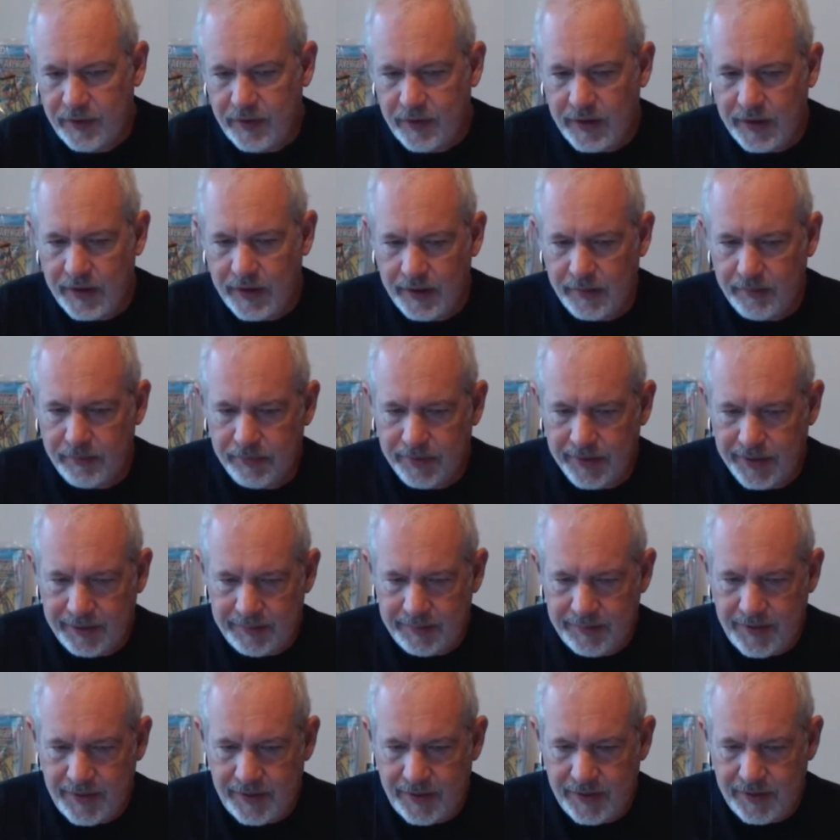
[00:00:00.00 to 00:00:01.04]
uh,
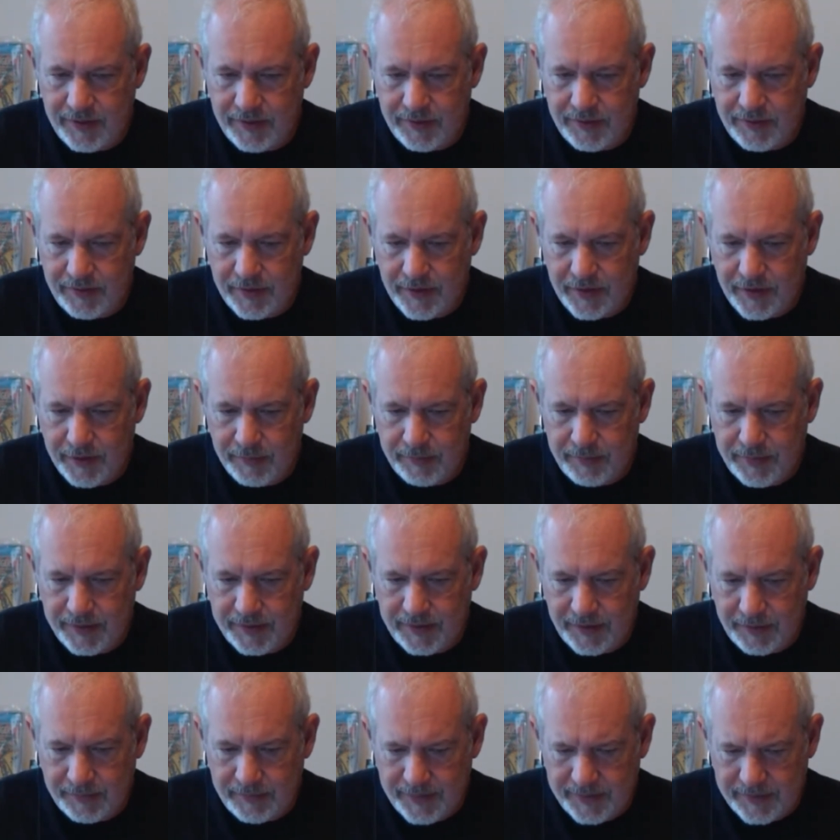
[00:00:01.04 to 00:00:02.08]
blaming the
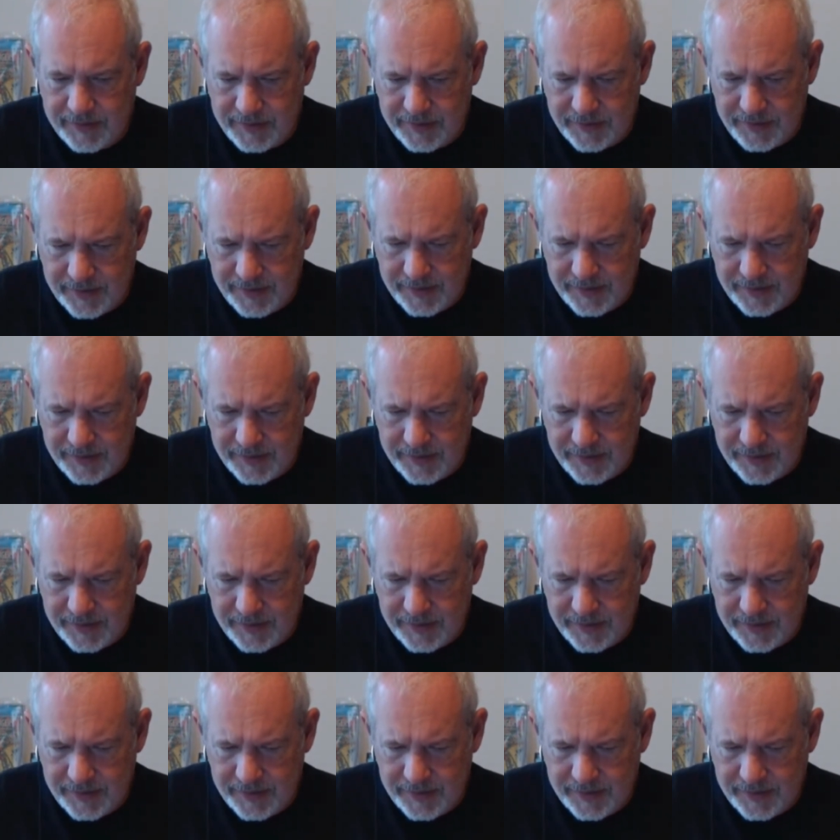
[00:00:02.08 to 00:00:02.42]
pandemic